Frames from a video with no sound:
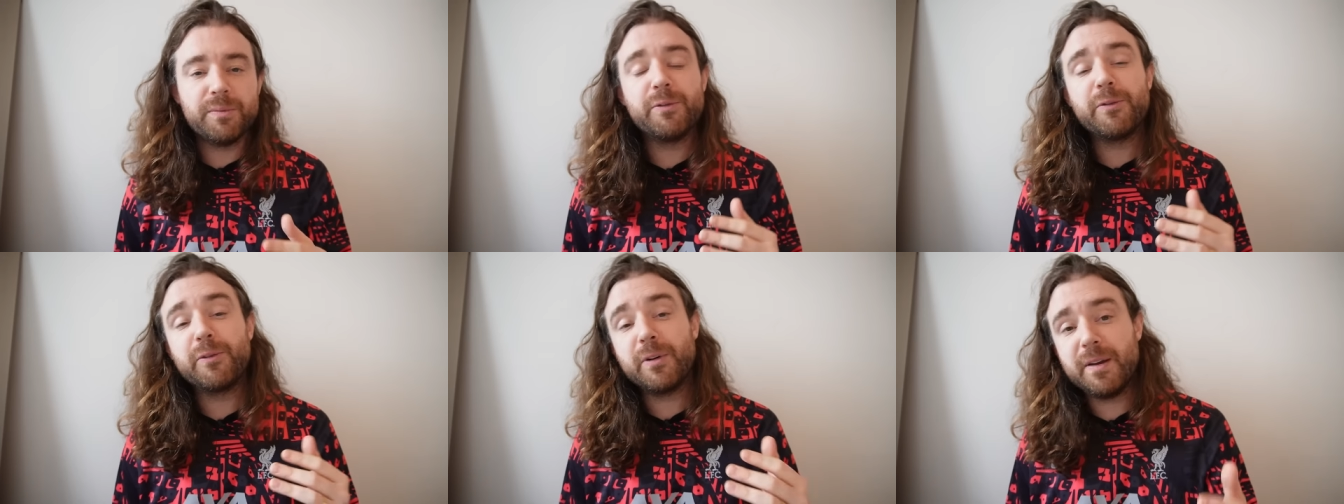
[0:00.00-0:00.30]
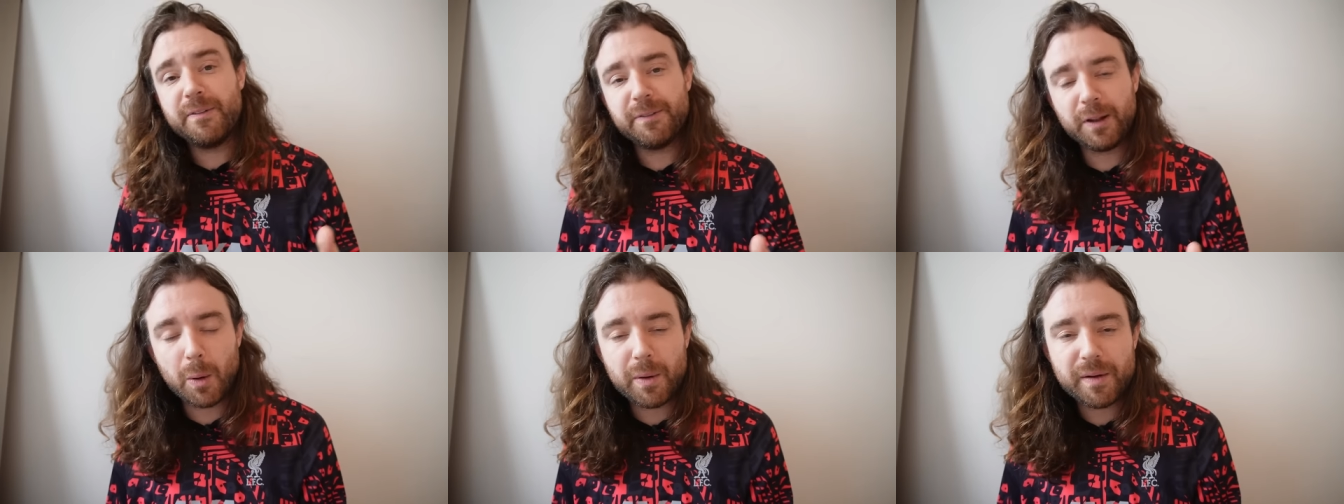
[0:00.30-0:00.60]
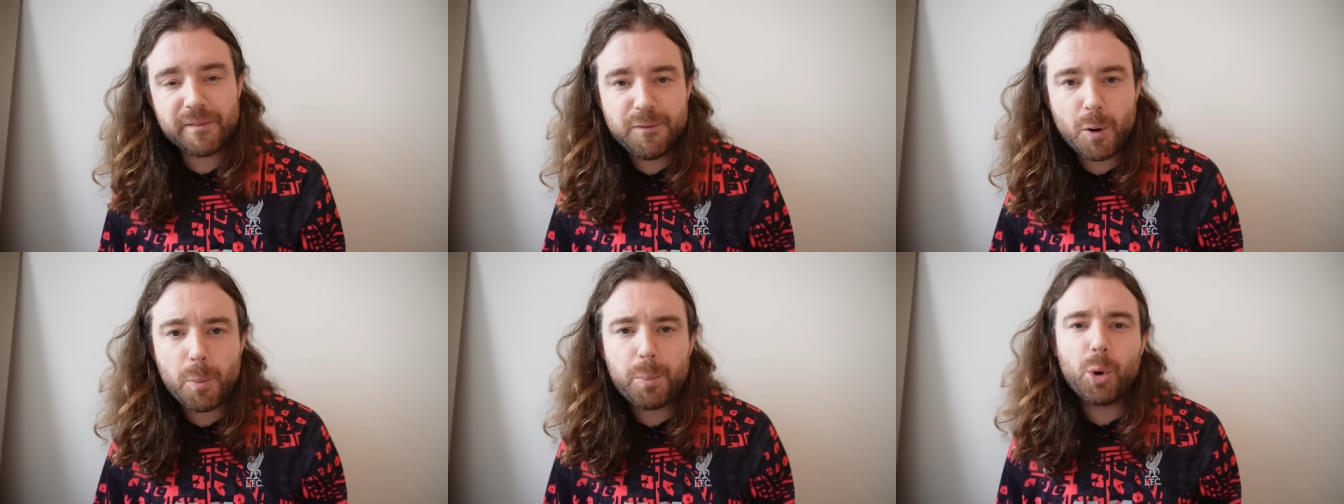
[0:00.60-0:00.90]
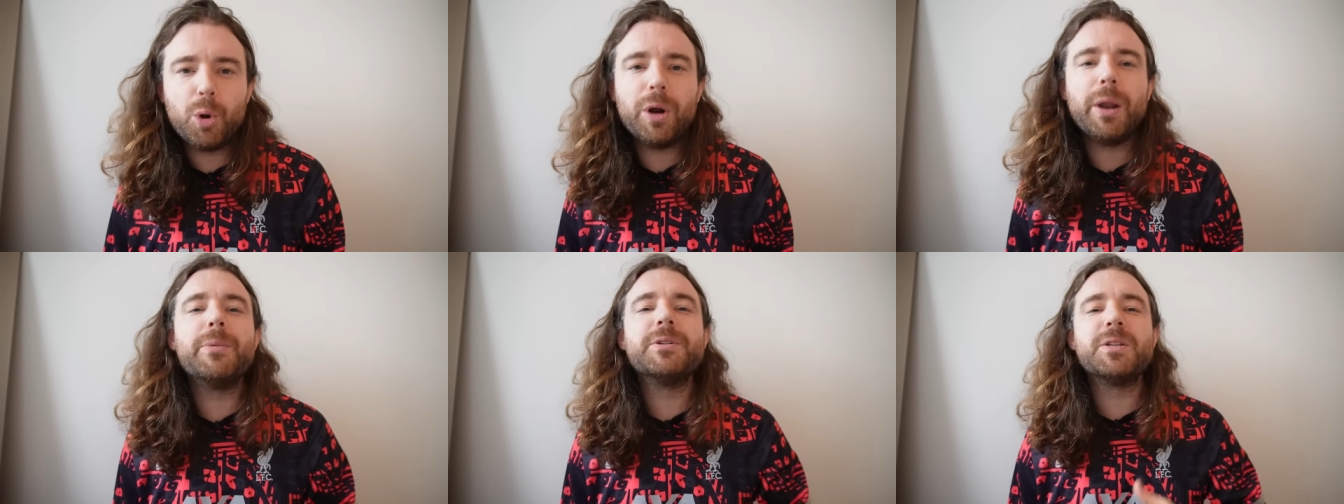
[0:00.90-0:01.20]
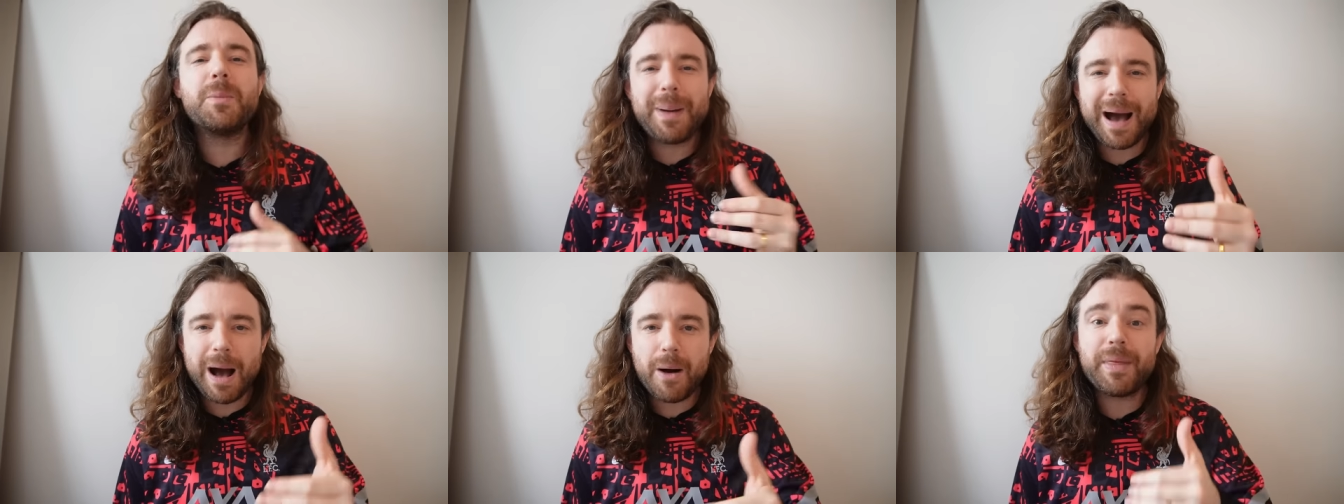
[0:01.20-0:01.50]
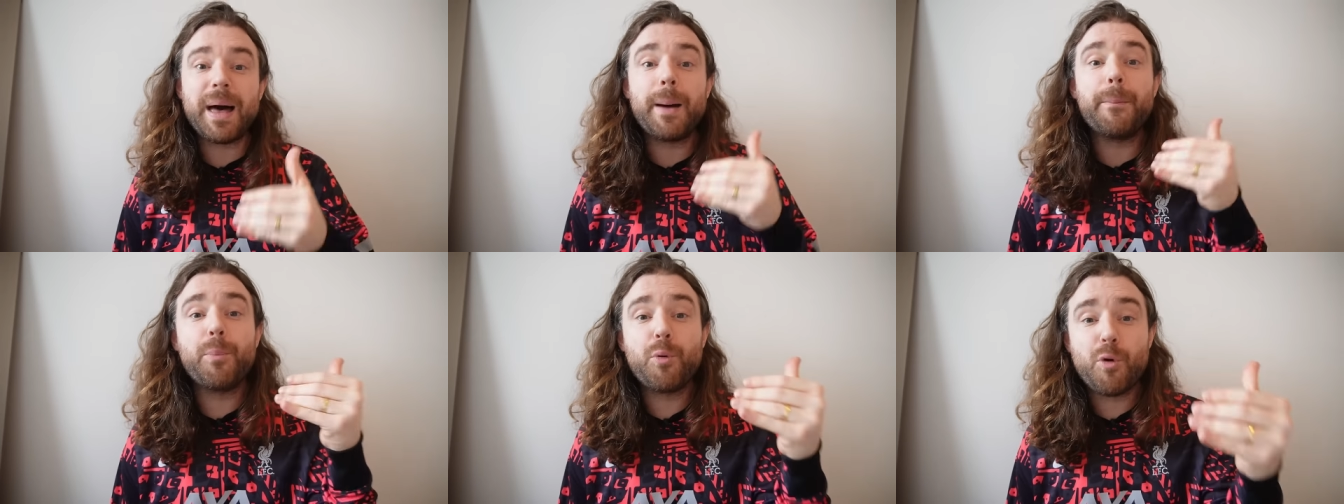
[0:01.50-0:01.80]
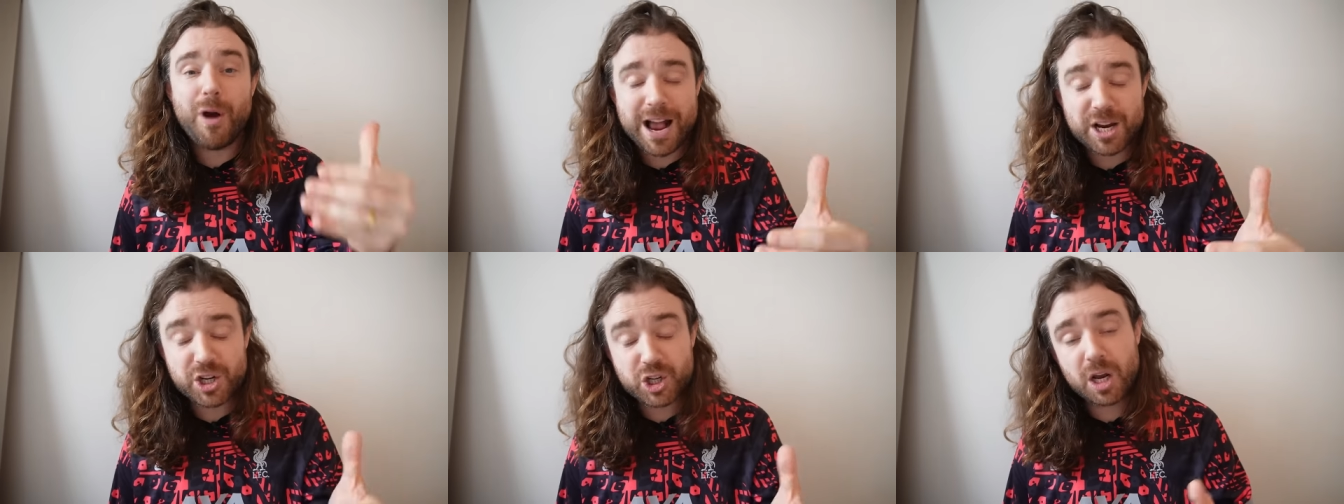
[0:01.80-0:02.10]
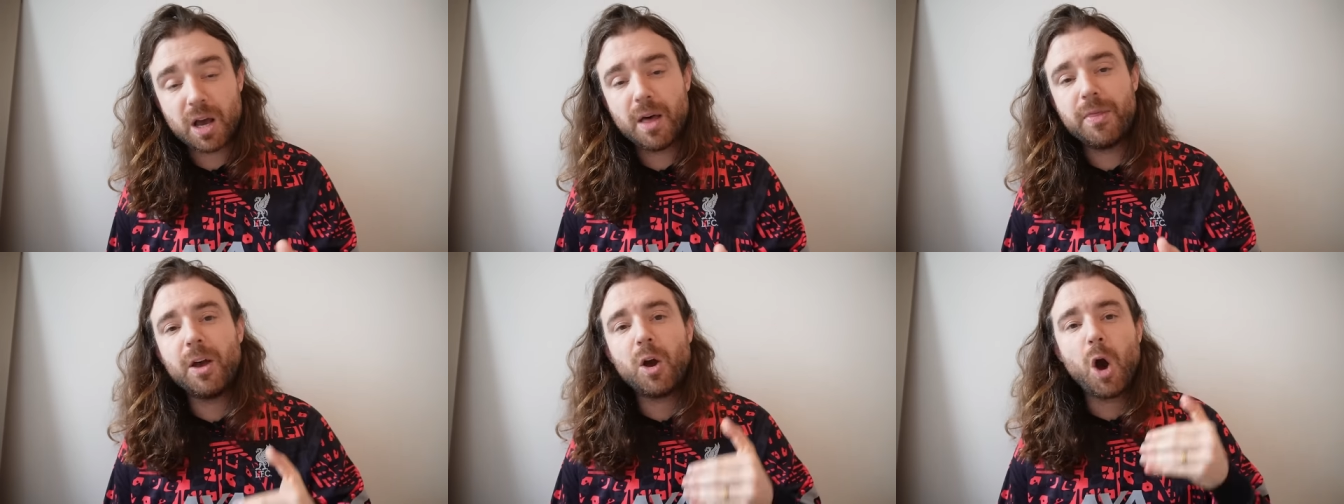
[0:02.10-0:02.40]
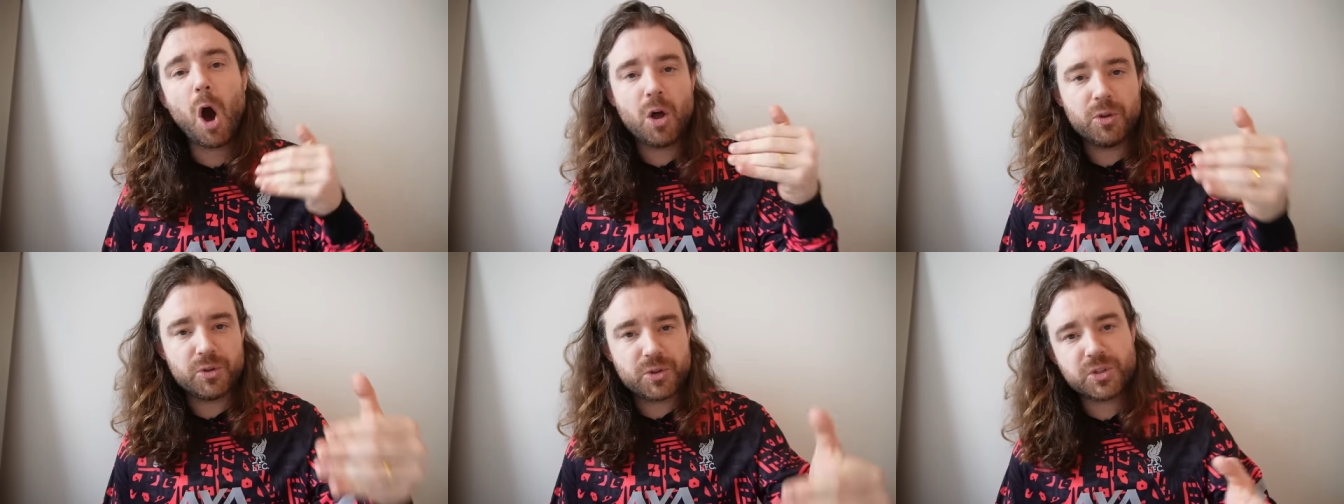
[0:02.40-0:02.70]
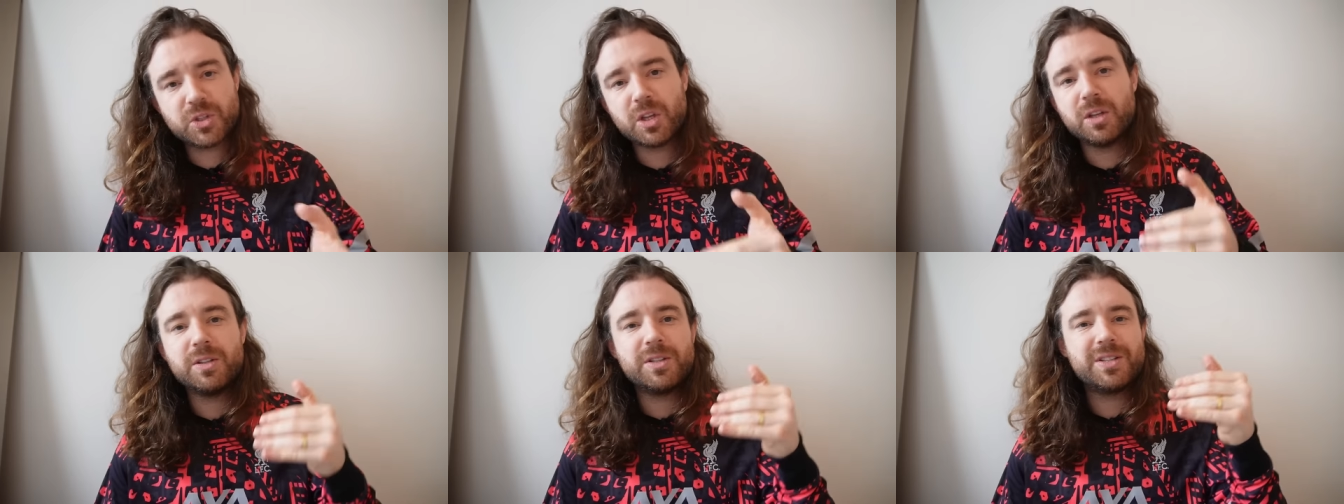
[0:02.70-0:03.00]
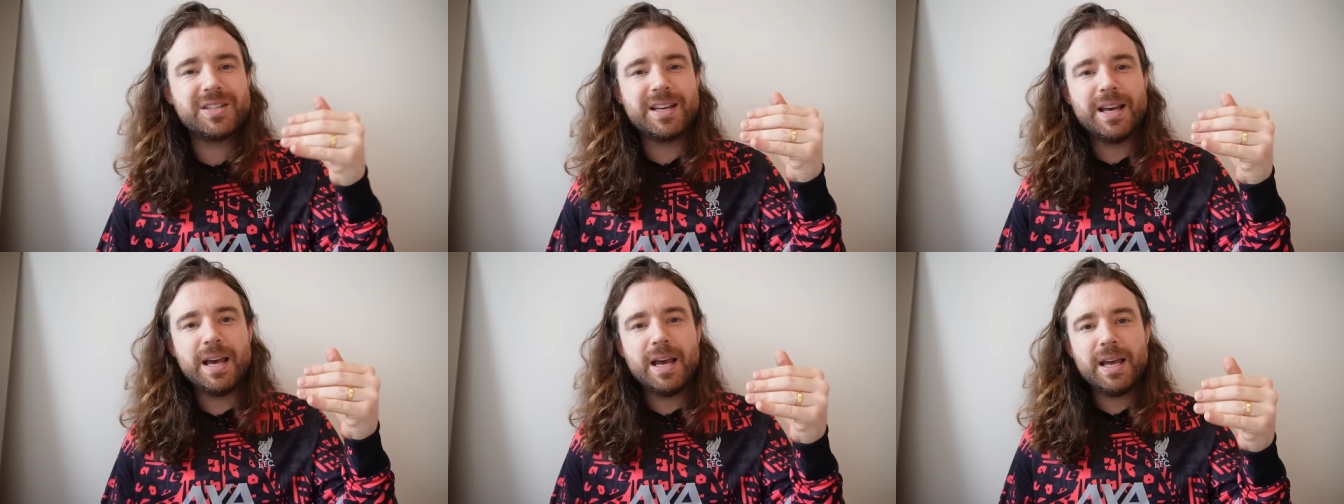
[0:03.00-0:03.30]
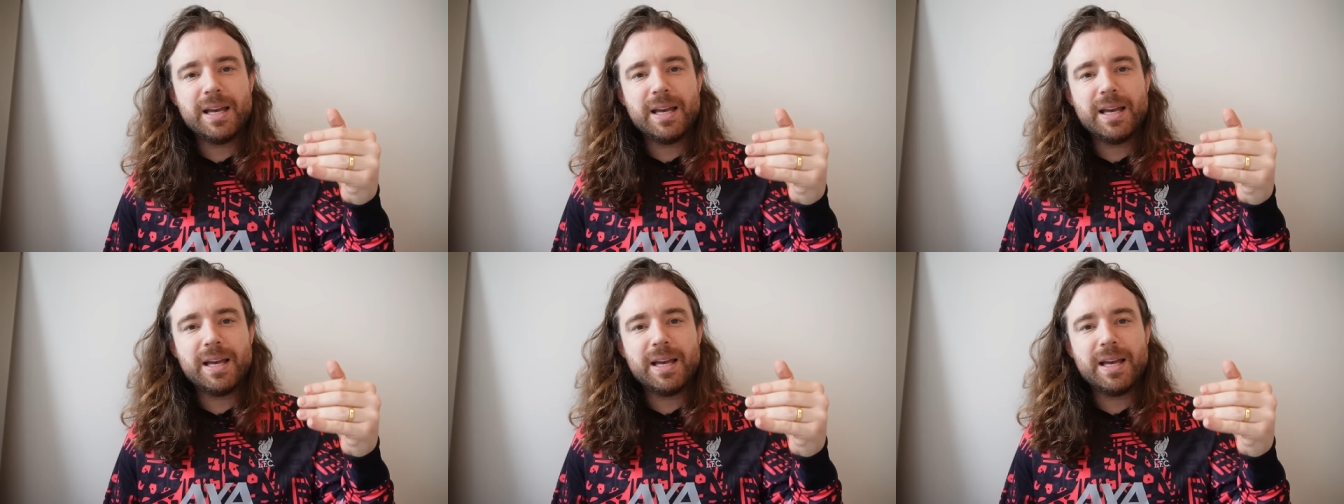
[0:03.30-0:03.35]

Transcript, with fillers: free flowing football, it was about that pressure, the constant